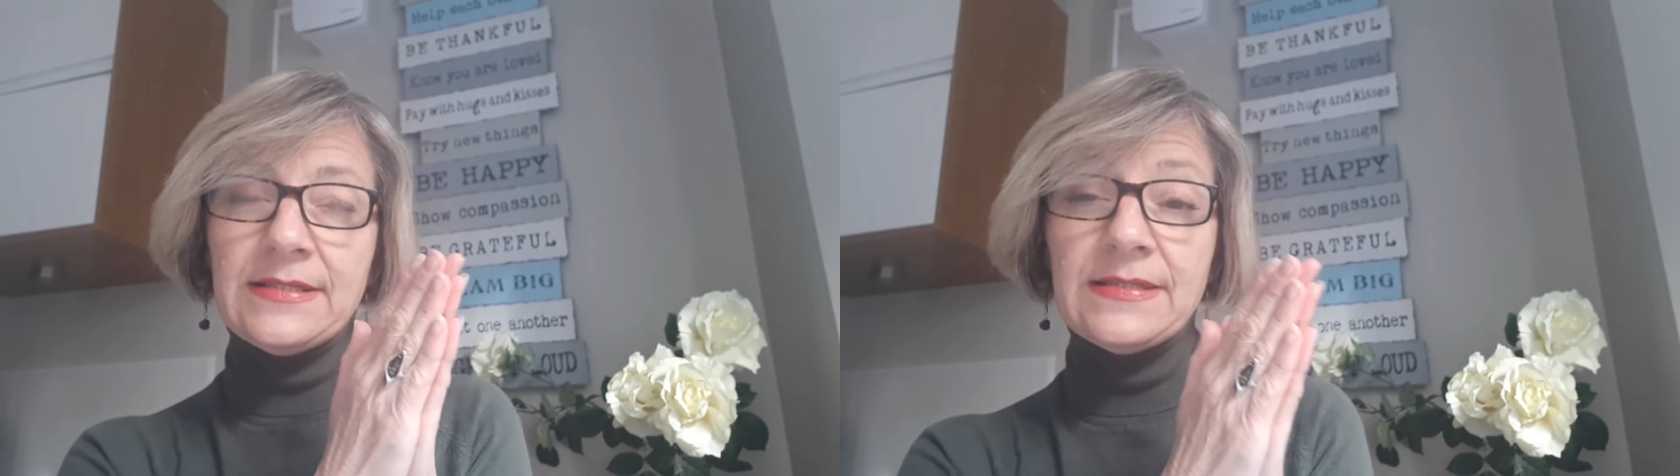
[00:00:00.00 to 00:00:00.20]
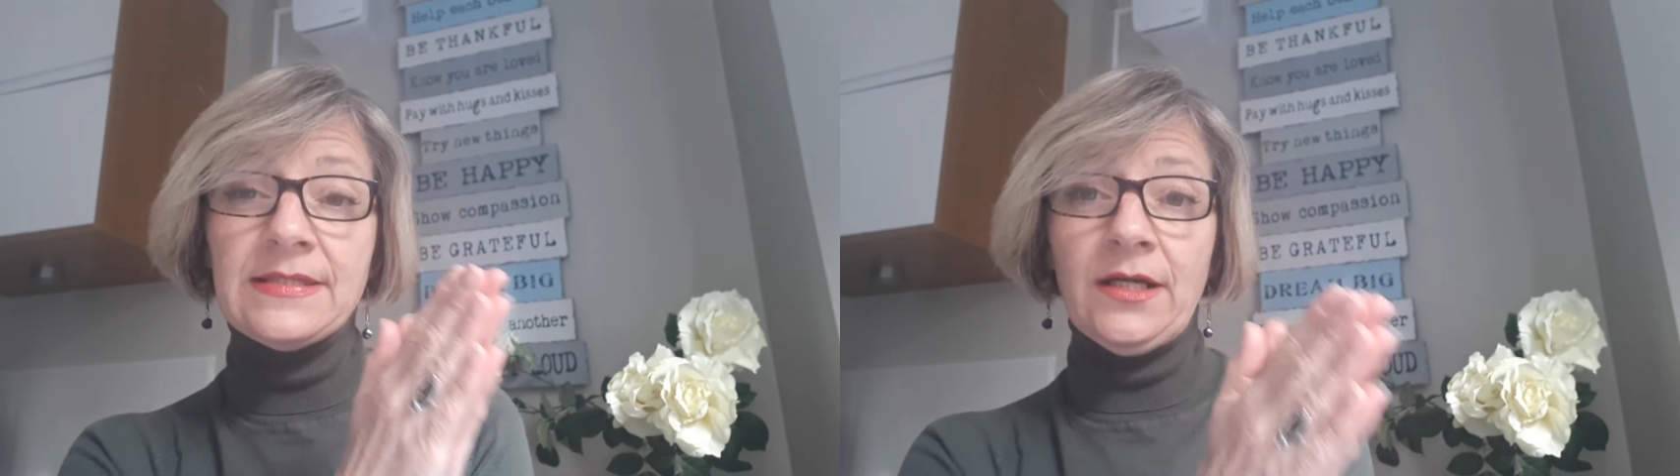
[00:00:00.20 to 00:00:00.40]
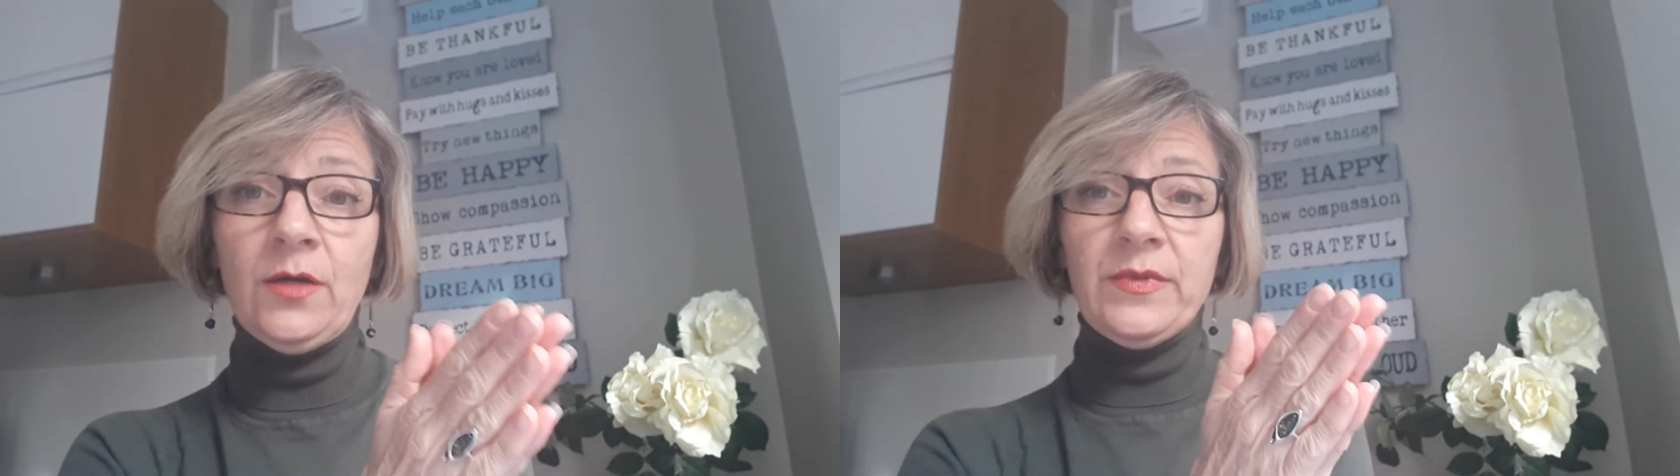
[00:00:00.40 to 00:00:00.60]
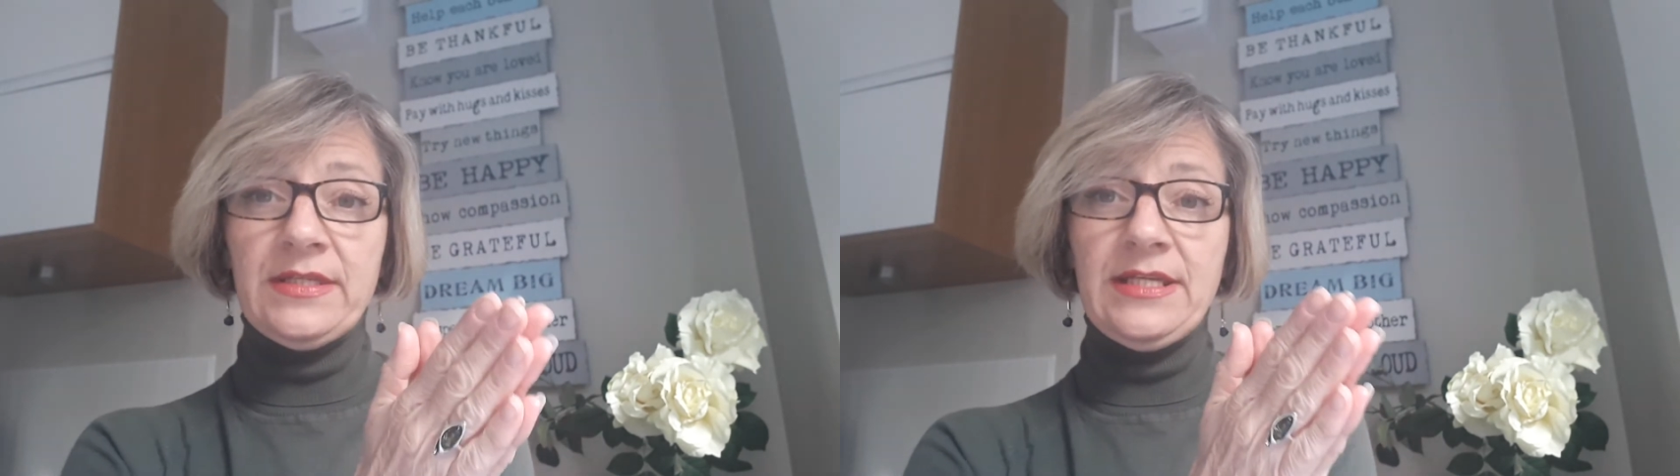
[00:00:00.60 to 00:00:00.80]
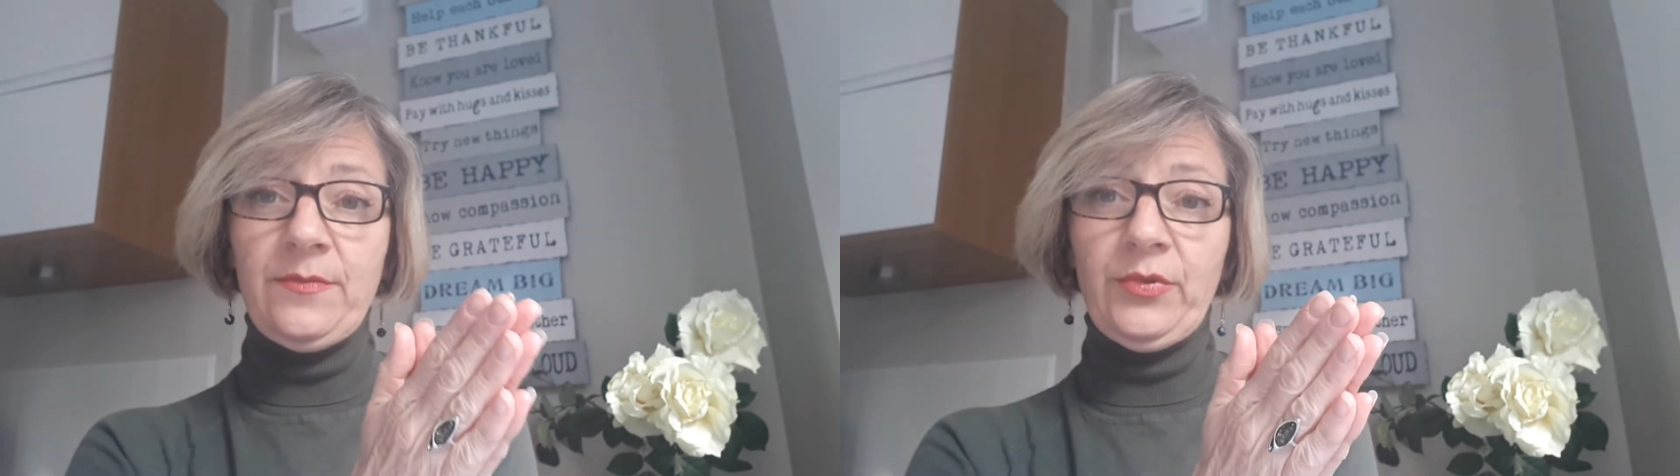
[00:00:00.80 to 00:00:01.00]
start with the
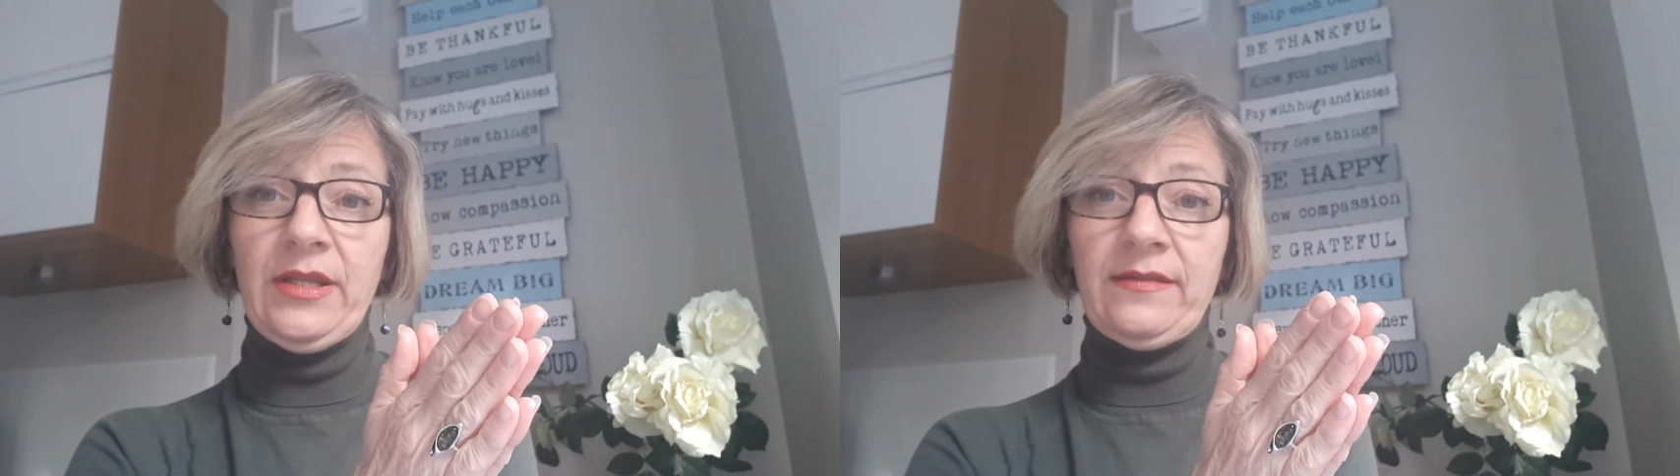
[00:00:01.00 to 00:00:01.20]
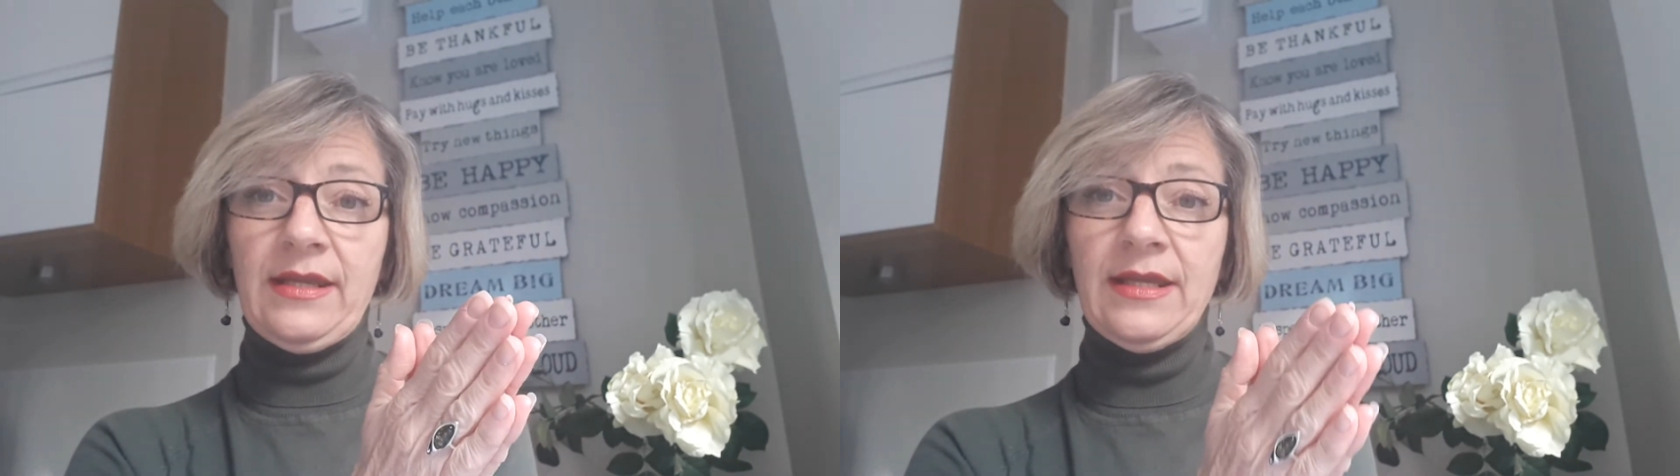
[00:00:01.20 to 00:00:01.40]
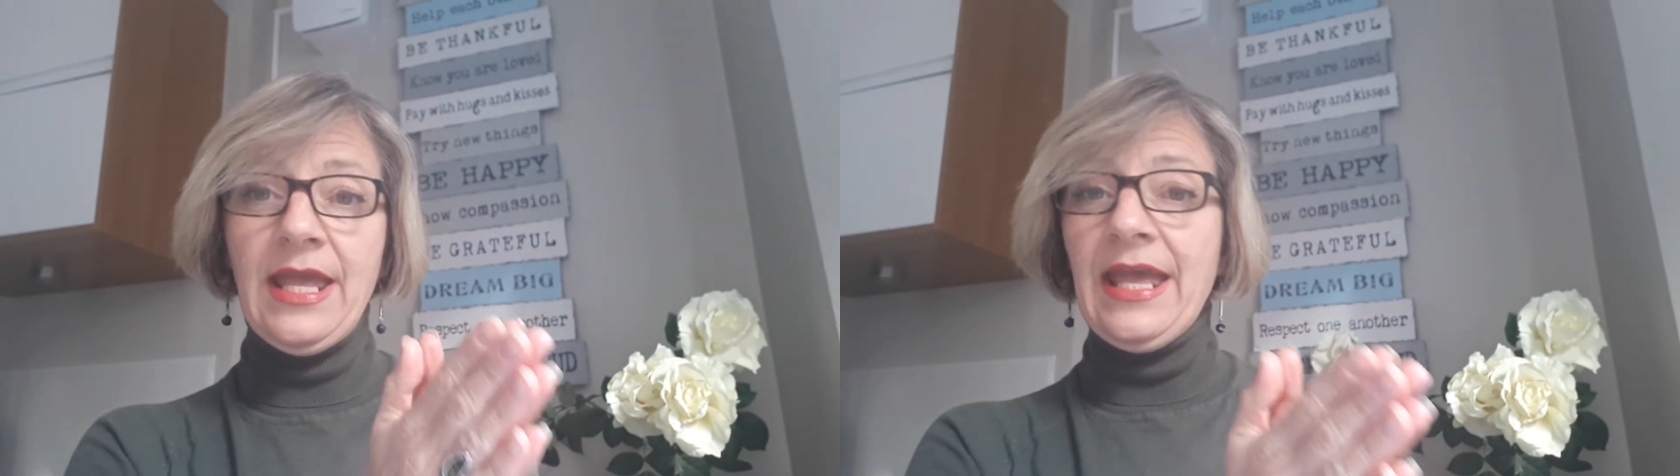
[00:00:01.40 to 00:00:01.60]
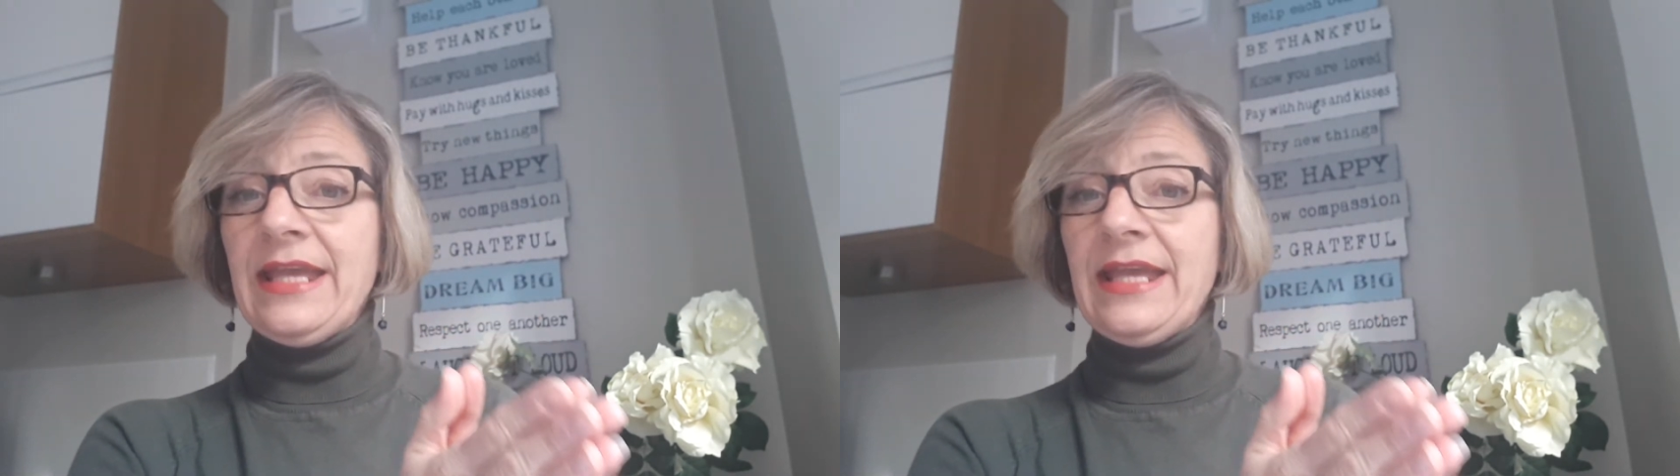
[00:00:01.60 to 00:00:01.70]
deep breathing,